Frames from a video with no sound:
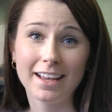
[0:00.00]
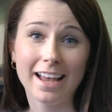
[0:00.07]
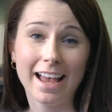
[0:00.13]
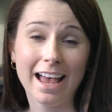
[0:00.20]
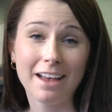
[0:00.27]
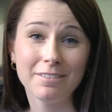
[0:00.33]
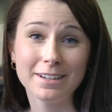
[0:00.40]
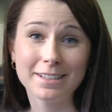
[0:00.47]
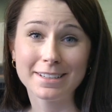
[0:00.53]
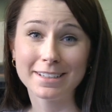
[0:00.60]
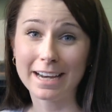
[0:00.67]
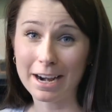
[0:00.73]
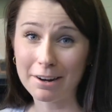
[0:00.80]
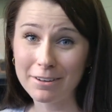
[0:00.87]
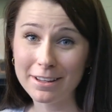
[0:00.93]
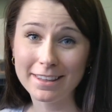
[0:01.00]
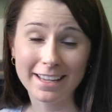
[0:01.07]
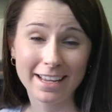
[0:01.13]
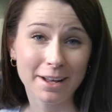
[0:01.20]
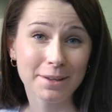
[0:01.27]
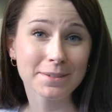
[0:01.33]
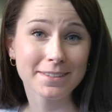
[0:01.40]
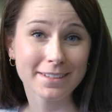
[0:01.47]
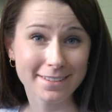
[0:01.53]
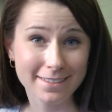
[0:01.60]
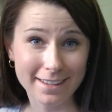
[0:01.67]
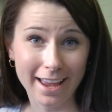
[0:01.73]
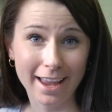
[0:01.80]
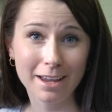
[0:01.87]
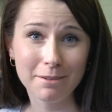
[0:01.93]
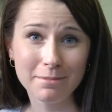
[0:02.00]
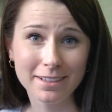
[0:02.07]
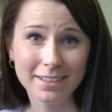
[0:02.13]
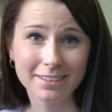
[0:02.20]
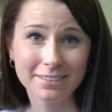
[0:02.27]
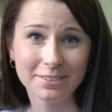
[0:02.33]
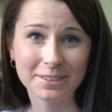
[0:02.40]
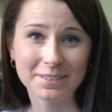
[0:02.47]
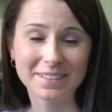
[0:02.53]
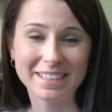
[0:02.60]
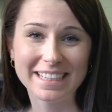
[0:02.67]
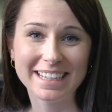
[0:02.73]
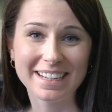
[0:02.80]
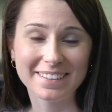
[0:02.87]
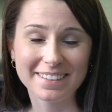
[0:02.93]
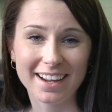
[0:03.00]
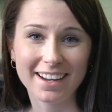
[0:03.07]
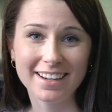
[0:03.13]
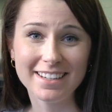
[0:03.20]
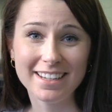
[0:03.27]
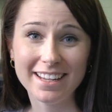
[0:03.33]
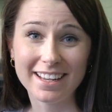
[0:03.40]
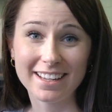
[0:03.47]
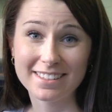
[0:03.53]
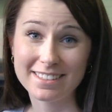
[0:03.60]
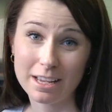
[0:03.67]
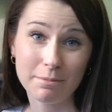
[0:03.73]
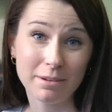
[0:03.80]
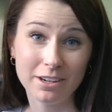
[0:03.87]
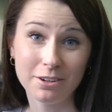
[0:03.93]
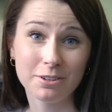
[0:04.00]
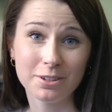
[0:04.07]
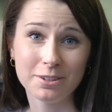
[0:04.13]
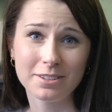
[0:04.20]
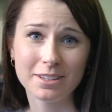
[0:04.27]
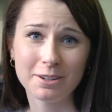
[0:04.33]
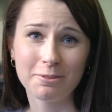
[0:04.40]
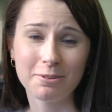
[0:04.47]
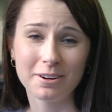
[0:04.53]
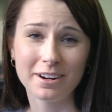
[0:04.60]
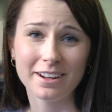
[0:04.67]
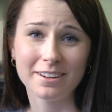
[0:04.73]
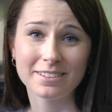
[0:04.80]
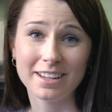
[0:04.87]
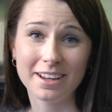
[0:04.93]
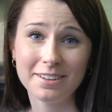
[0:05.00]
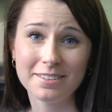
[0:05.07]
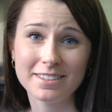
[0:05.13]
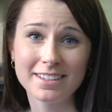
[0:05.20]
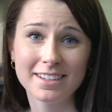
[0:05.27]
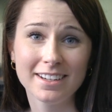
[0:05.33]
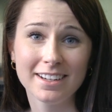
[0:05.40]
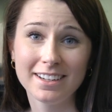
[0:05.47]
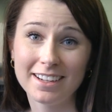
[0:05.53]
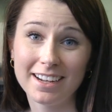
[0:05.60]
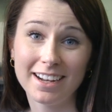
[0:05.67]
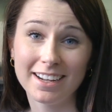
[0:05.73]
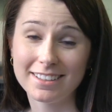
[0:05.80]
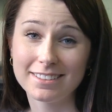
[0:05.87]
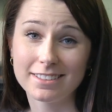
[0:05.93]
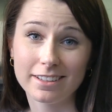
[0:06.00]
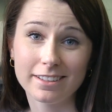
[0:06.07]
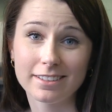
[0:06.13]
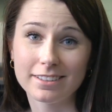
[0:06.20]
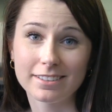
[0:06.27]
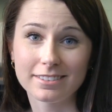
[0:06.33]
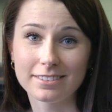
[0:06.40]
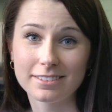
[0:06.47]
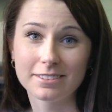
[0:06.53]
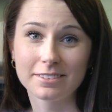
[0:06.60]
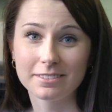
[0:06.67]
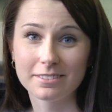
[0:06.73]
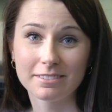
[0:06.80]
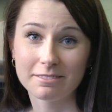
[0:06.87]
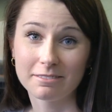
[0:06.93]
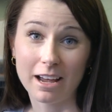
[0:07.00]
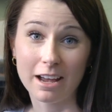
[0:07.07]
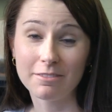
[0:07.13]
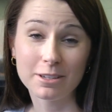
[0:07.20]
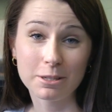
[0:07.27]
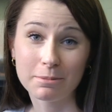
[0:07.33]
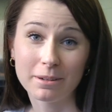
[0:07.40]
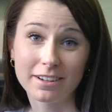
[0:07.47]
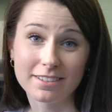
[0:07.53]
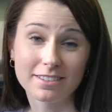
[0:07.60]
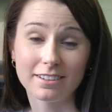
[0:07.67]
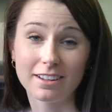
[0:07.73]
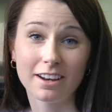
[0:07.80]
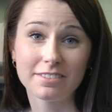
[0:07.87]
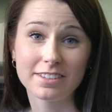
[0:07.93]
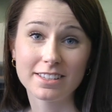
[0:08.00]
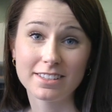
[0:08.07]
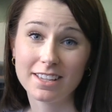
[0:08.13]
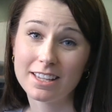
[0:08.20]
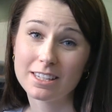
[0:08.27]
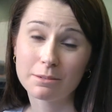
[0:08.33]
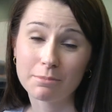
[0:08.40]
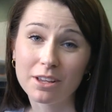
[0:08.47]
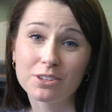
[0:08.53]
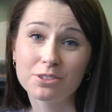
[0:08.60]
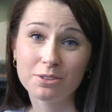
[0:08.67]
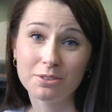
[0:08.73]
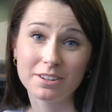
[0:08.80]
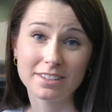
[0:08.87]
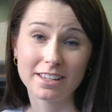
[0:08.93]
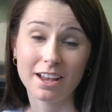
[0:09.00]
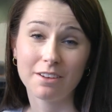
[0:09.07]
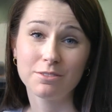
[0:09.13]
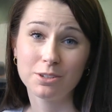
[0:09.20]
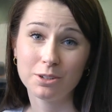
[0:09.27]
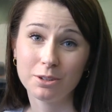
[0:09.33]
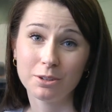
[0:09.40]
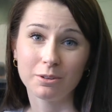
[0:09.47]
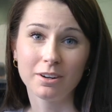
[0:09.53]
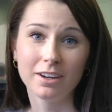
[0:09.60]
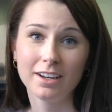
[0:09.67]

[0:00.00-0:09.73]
having done everything else the same for Reading 090 except introducing Cornell Notes, I can say that I've experienced a lot of success, and my students have too.